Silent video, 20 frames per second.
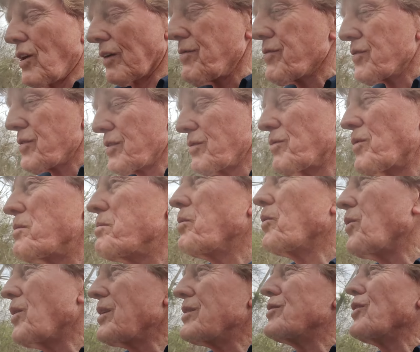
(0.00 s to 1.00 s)
Jefferson
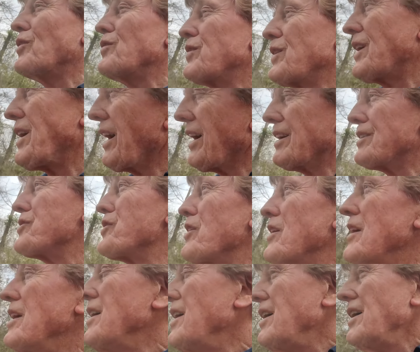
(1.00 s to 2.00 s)
Report. It's overcast.
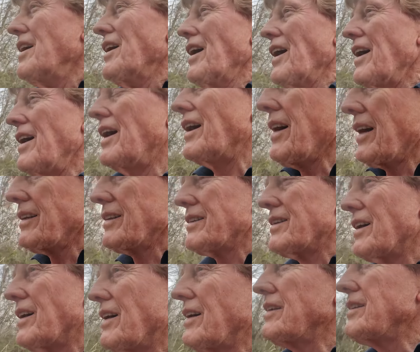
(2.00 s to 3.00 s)

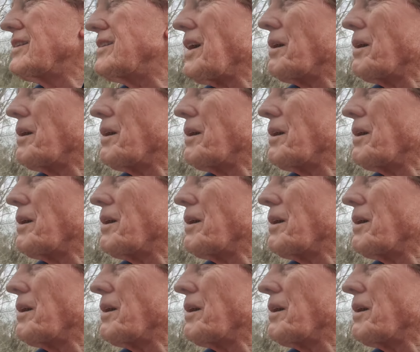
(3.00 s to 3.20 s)
And uh, the